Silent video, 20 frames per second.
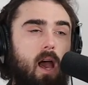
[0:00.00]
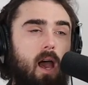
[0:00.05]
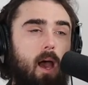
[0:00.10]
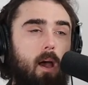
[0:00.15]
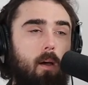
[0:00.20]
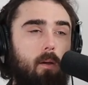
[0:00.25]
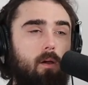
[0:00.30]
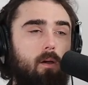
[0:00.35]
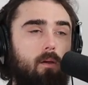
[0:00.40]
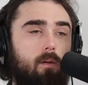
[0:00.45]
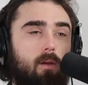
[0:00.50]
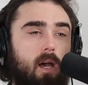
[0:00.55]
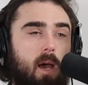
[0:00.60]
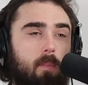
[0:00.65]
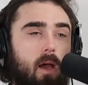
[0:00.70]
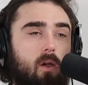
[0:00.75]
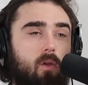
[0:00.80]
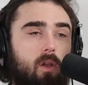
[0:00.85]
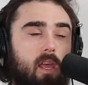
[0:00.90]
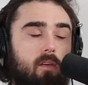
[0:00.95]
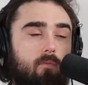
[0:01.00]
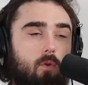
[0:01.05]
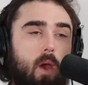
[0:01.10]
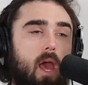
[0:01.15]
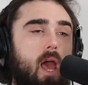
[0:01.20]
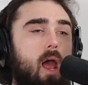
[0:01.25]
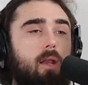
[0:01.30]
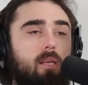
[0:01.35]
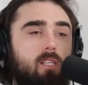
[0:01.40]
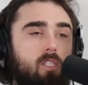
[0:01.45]
I'm not going to give
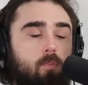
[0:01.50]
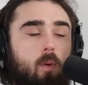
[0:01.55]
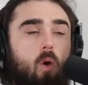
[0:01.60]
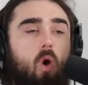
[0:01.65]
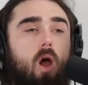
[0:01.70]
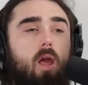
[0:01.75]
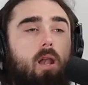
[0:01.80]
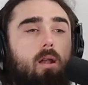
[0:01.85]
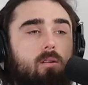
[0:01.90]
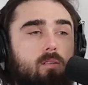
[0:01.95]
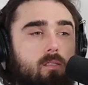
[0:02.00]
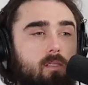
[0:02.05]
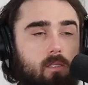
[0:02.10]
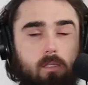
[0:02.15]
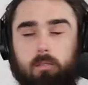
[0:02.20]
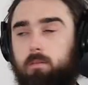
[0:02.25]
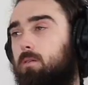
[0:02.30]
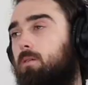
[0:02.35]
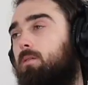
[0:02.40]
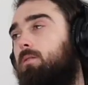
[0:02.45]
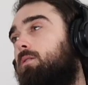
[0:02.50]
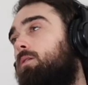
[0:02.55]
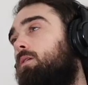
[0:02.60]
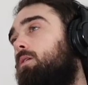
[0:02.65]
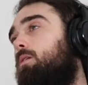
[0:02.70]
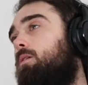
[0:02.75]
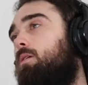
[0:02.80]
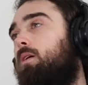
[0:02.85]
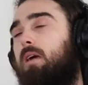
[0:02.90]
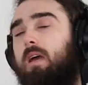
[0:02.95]
away any spoilers.
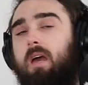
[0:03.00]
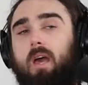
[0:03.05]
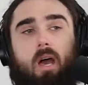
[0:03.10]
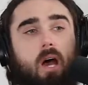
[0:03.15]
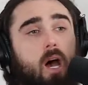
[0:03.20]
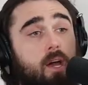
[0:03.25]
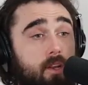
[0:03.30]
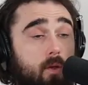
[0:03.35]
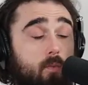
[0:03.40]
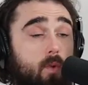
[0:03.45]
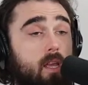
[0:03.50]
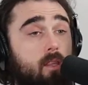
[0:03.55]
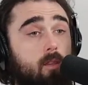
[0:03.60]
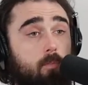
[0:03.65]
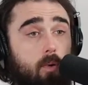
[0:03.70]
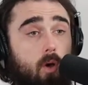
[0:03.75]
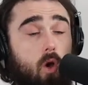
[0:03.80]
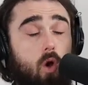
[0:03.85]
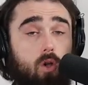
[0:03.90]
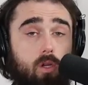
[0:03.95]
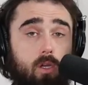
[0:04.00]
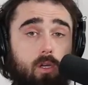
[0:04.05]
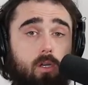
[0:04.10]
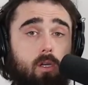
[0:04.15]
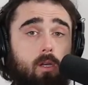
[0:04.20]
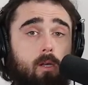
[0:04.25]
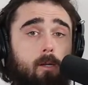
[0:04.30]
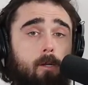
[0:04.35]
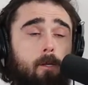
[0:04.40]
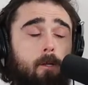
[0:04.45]
I did read the
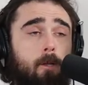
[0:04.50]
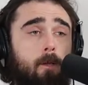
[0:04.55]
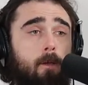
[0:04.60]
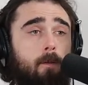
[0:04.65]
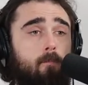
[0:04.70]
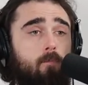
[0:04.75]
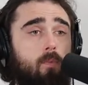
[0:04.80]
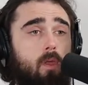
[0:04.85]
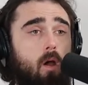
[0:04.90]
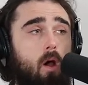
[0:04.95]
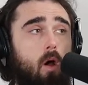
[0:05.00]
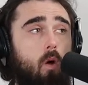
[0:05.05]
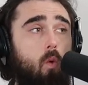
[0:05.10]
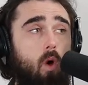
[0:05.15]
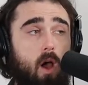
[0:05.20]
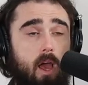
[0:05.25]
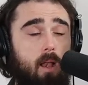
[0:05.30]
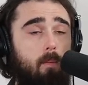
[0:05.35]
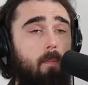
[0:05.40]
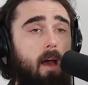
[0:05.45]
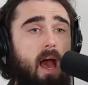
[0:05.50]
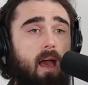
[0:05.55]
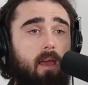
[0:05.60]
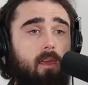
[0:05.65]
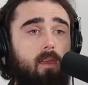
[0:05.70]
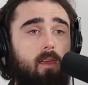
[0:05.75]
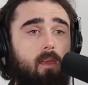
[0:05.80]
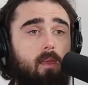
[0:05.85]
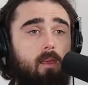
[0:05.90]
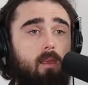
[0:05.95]
book a while
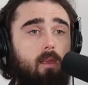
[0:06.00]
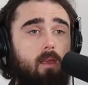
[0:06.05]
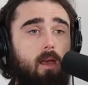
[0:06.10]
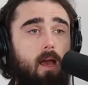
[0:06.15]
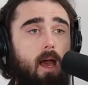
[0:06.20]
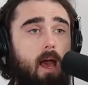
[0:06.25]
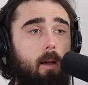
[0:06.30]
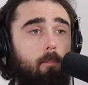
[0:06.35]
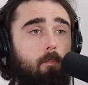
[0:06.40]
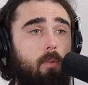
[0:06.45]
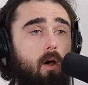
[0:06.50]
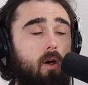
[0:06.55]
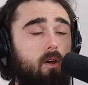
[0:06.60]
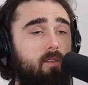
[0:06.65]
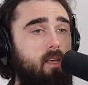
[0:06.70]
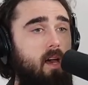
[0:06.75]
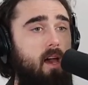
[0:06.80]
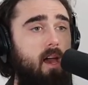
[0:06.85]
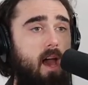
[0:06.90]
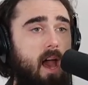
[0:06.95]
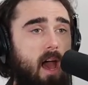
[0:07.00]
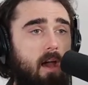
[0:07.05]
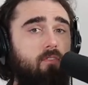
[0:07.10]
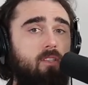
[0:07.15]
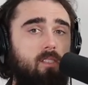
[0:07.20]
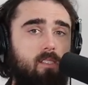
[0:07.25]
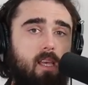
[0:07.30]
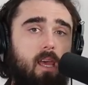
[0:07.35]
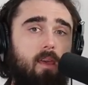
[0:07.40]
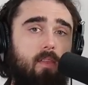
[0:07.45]
back, but I
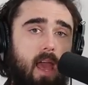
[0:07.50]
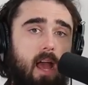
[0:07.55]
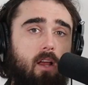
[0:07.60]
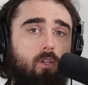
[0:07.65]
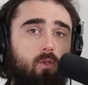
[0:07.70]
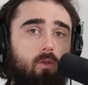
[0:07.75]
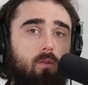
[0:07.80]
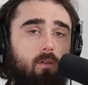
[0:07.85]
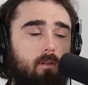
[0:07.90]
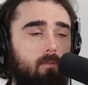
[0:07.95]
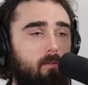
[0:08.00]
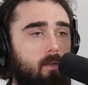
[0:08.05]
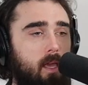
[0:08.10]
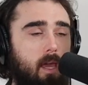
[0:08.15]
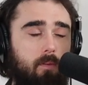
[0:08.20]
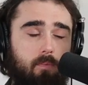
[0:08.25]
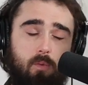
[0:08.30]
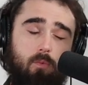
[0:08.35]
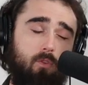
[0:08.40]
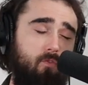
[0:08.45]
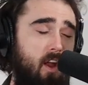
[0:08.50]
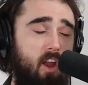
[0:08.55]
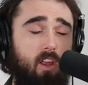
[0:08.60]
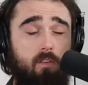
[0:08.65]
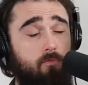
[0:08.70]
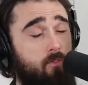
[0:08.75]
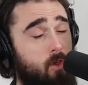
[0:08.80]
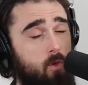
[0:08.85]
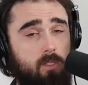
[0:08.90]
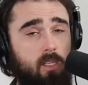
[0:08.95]
have to say the actual, it was
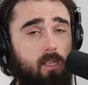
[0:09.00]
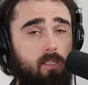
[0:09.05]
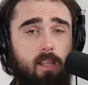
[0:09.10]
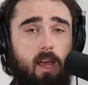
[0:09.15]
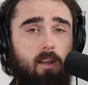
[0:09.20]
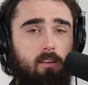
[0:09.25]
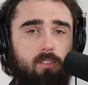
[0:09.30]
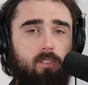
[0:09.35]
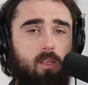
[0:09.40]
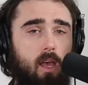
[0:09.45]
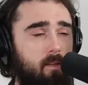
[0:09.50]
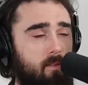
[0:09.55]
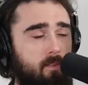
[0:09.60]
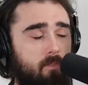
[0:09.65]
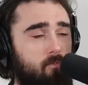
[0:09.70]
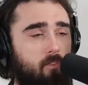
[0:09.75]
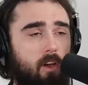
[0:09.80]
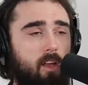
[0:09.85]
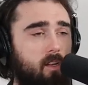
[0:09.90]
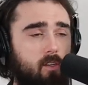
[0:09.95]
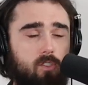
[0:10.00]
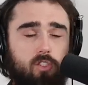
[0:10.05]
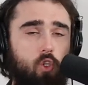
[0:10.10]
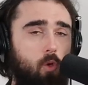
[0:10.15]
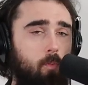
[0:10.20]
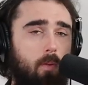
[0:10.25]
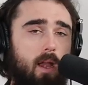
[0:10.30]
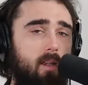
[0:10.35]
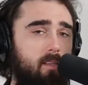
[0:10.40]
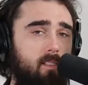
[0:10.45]
very confusing. I didn't find it a
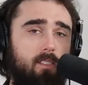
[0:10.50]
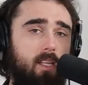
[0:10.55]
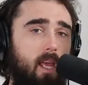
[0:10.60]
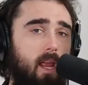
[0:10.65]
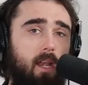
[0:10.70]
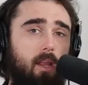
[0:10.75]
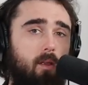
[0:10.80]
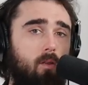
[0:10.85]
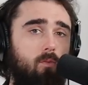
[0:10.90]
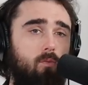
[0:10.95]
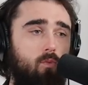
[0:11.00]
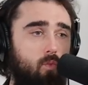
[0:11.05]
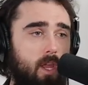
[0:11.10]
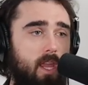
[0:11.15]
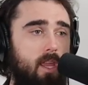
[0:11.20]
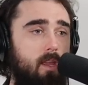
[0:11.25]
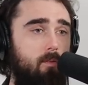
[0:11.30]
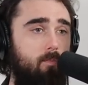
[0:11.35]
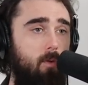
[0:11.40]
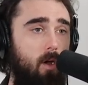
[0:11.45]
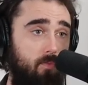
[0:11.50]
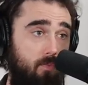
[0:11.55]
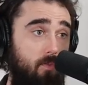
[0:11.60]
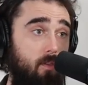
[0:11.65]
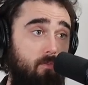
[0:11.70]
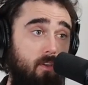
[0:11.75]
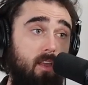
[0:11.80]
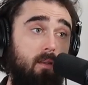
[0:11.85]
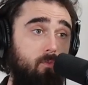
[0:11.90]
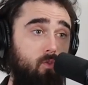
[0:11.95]
super entertaining read, but
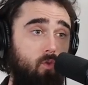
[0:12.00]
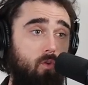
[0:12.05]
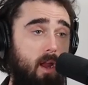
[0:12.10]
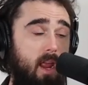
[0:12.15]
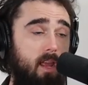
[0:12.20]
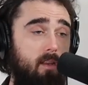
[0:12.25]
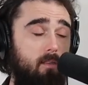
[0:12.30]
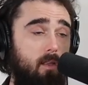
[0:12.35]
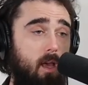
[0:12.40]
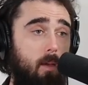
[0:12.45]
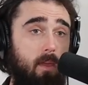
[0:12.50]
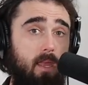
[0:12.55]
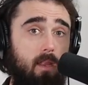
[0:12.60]
the films were great.